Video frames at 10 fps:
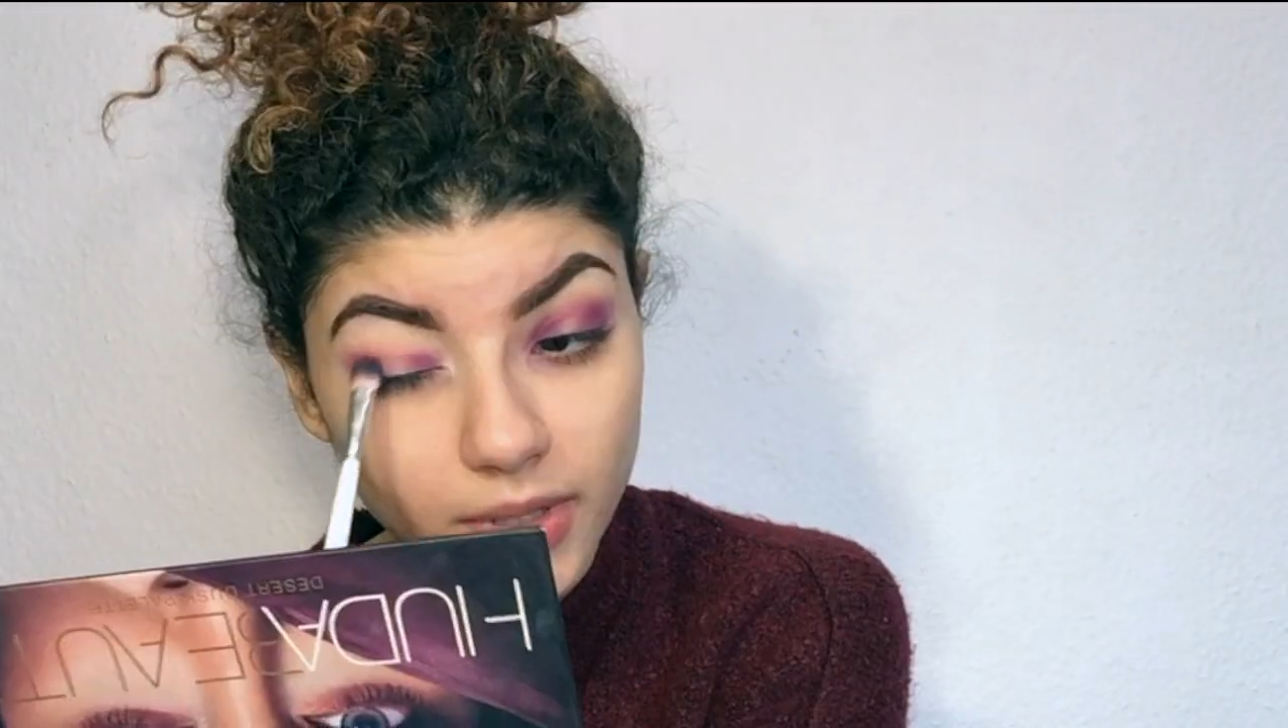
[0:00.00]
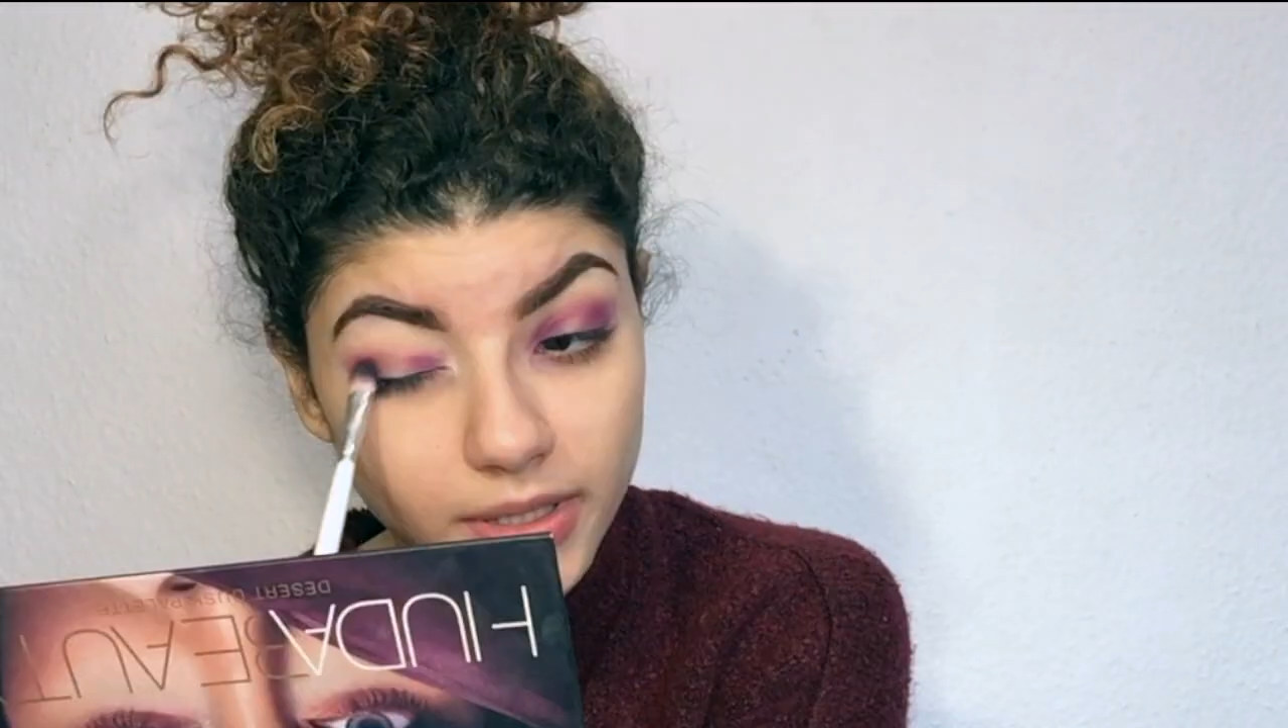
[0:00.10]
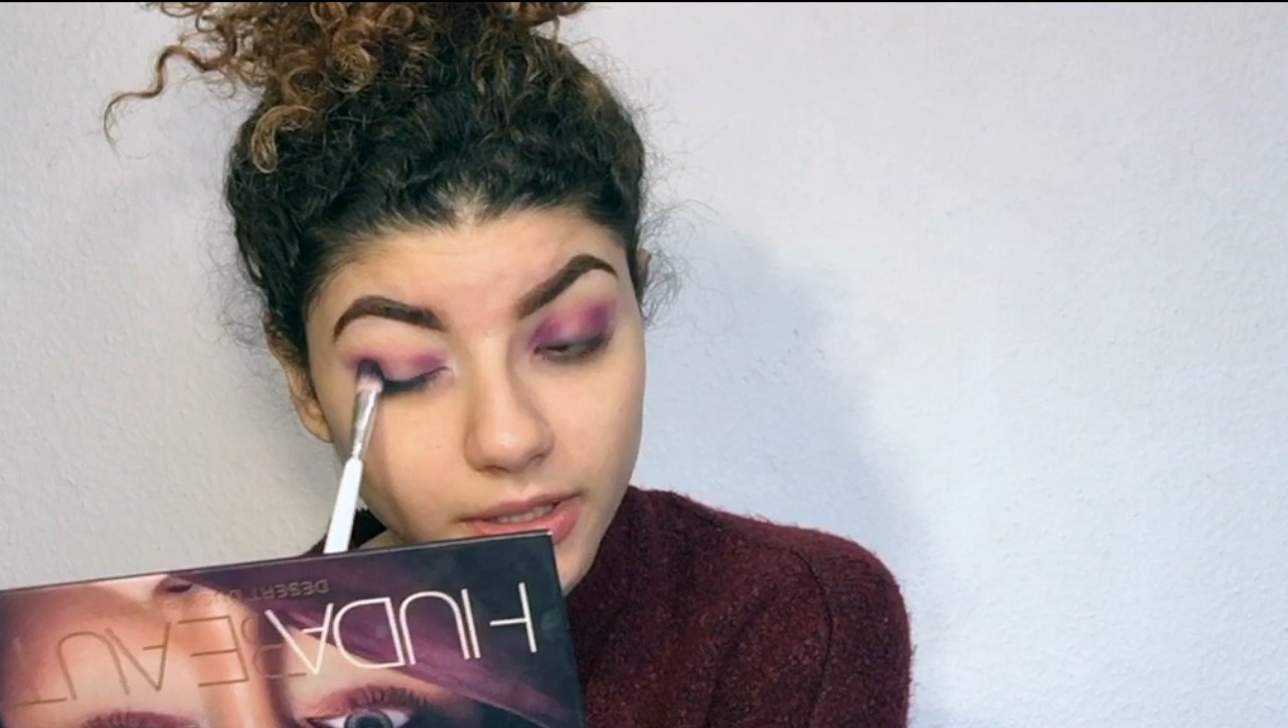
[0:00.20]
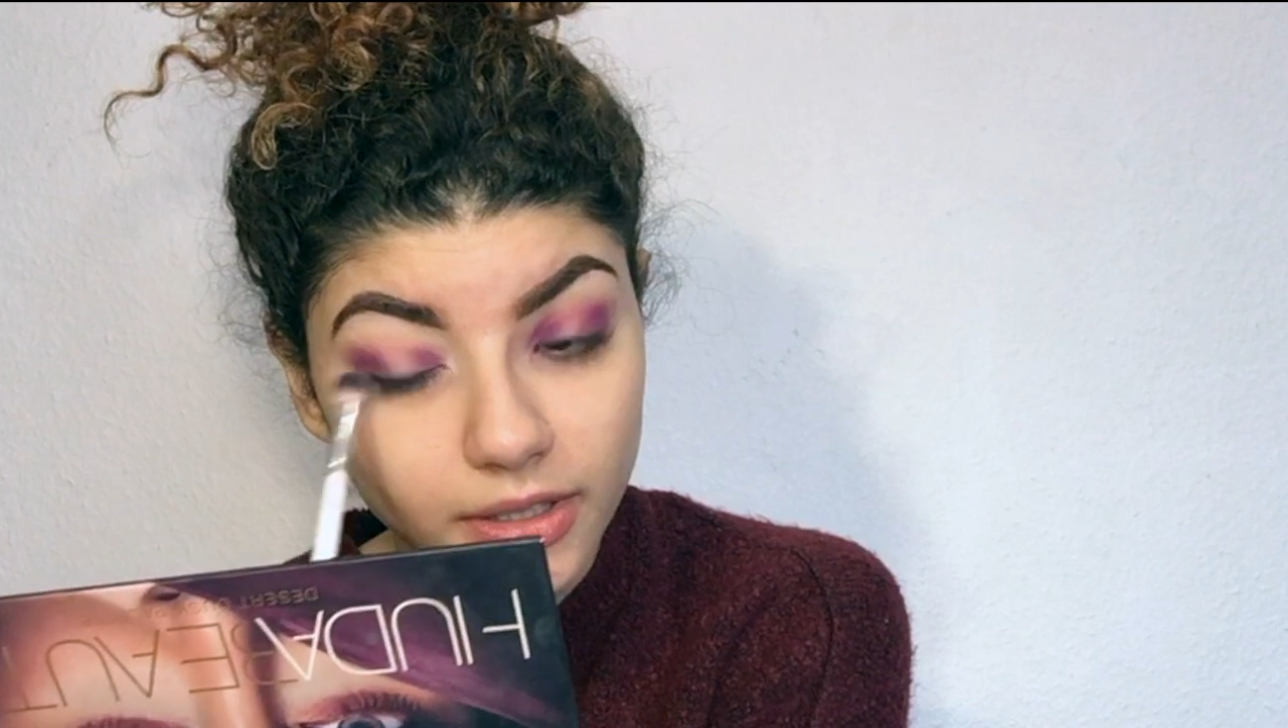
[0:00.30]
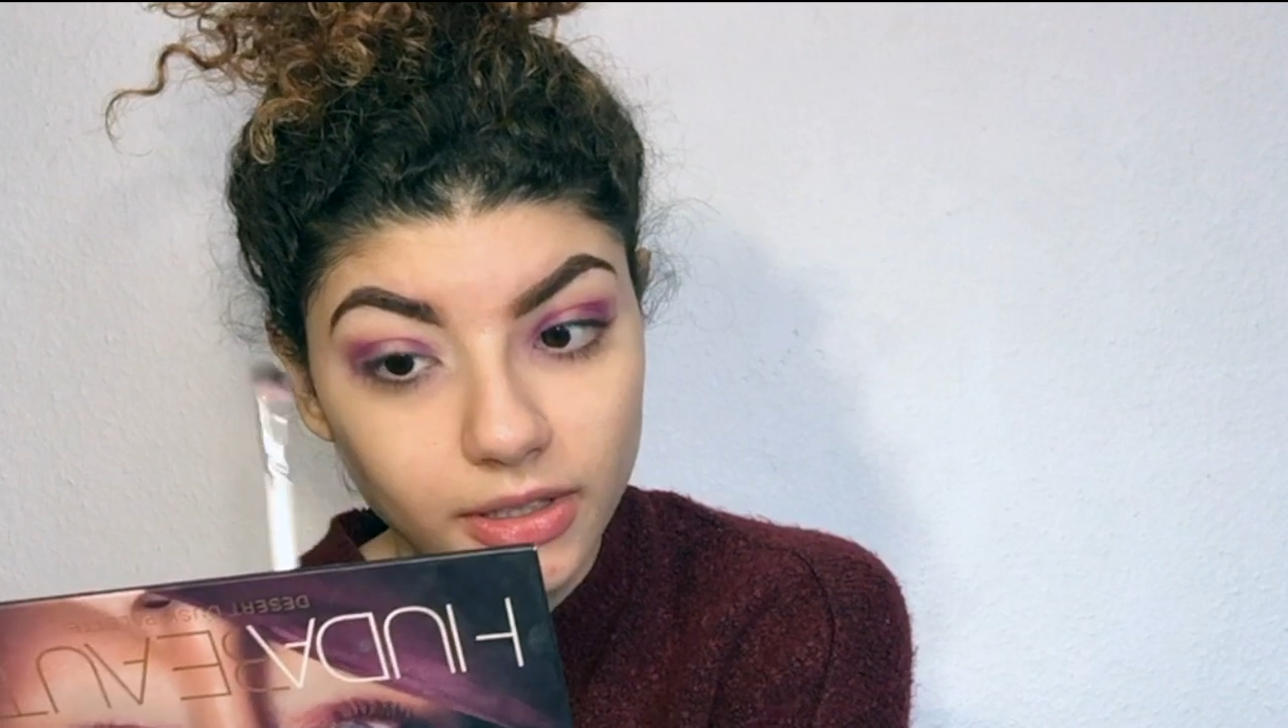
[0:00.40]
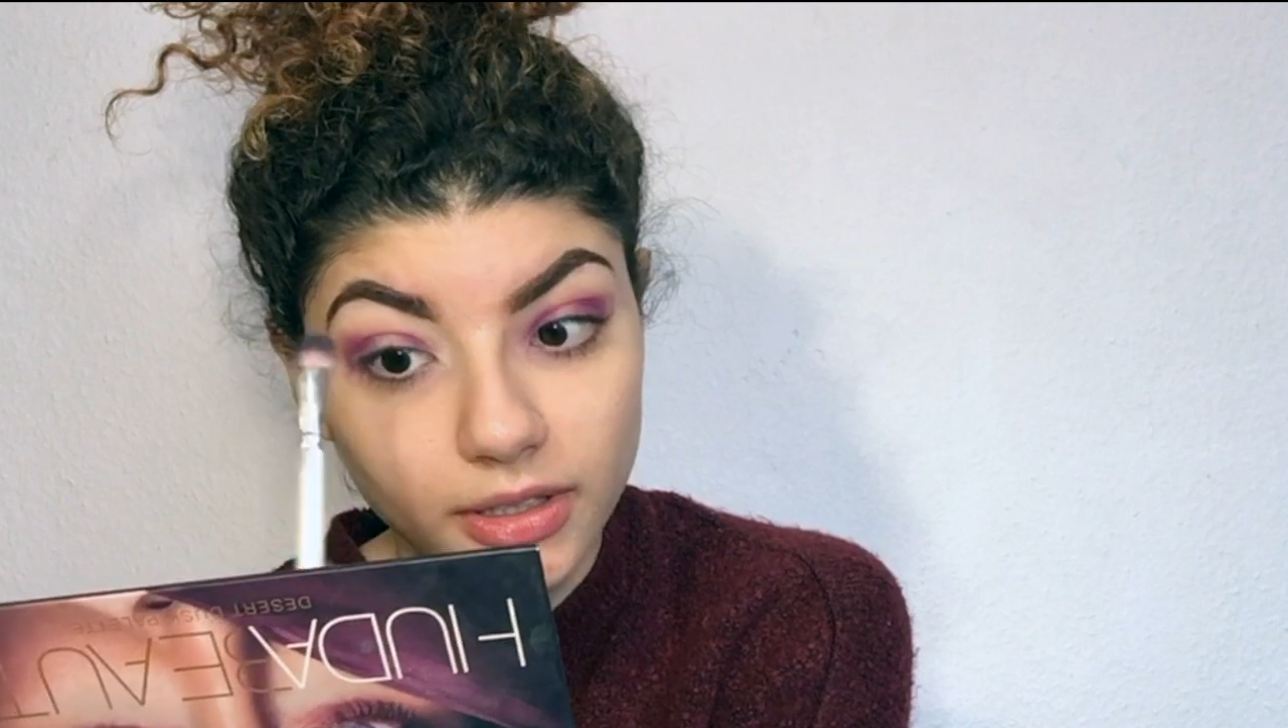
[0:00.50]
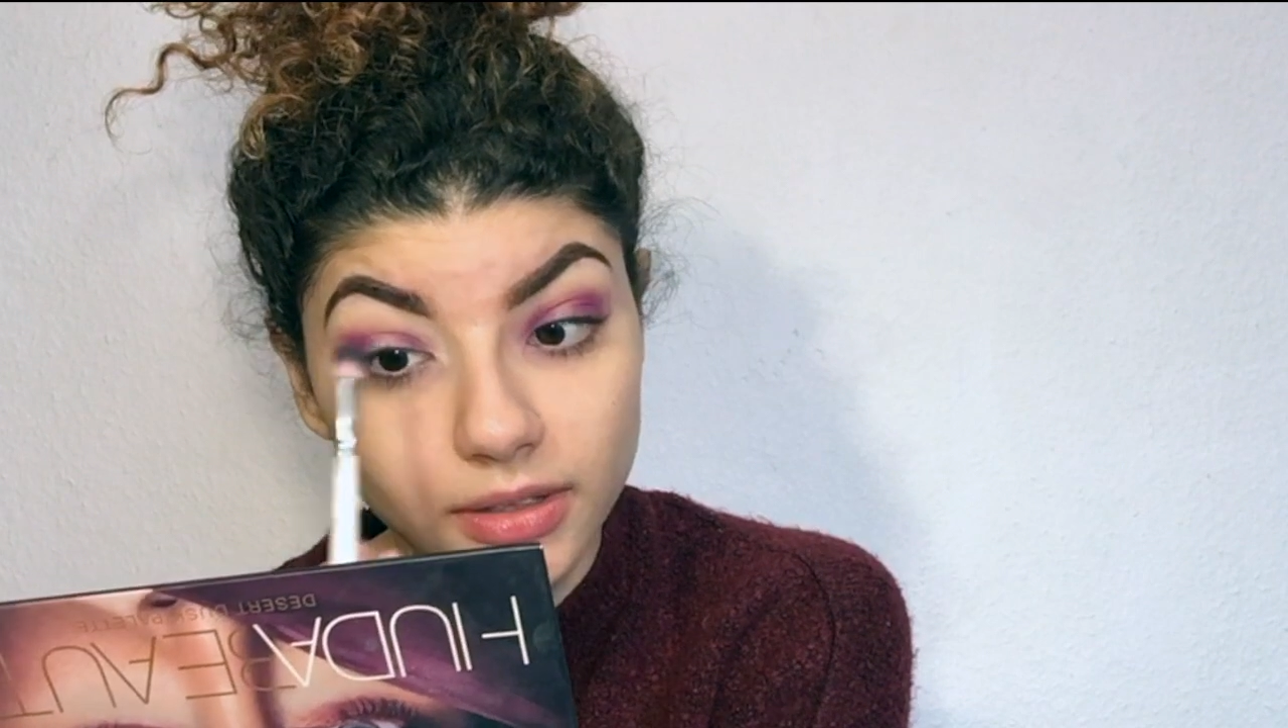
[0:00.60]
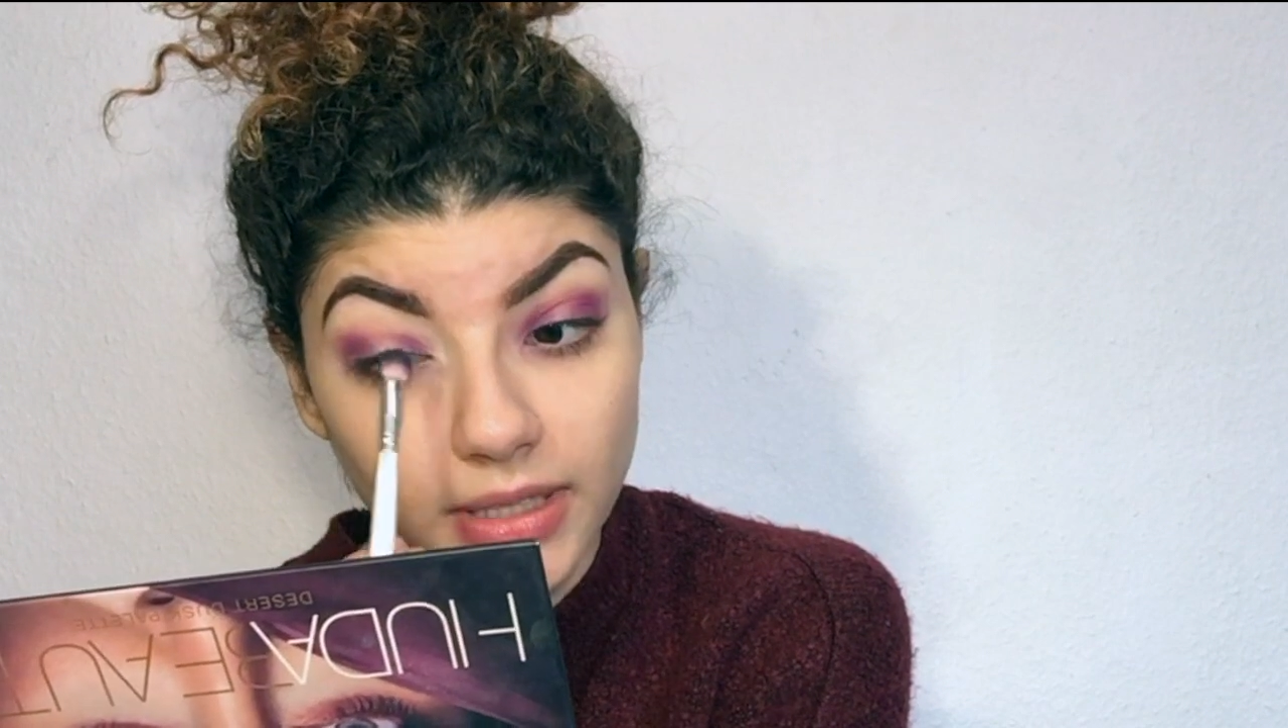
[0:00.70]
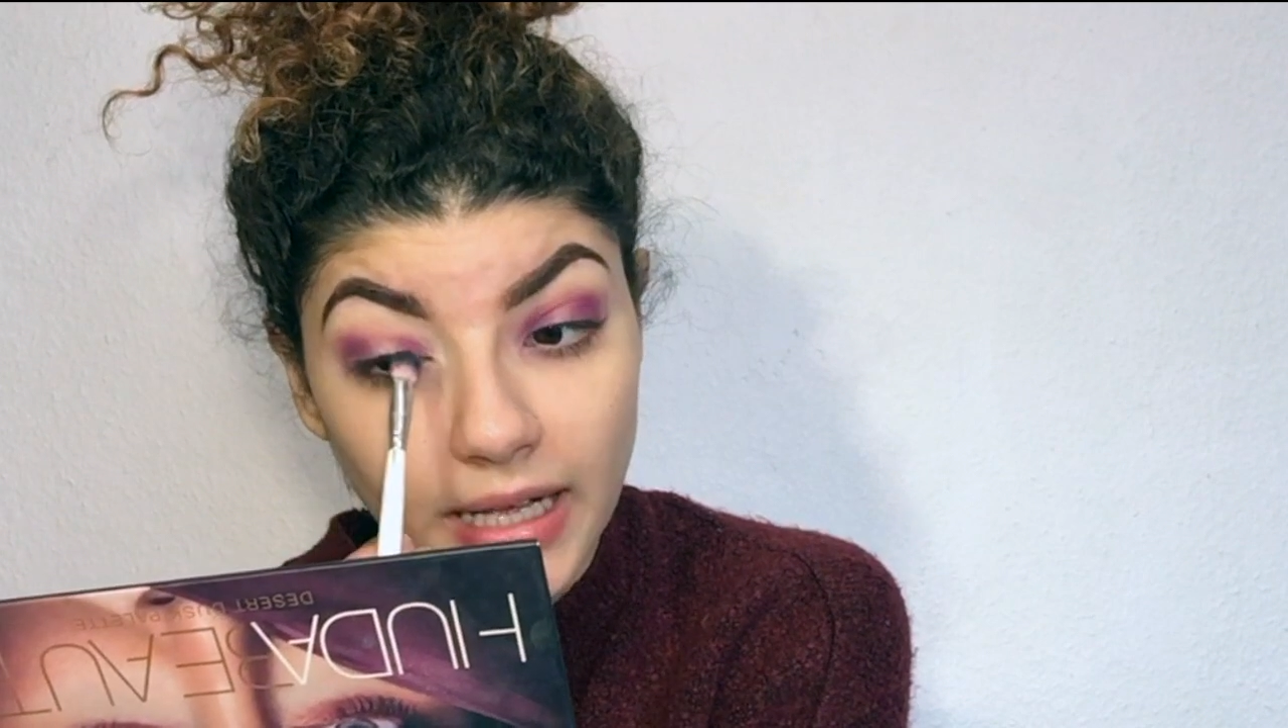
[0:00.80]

but girl,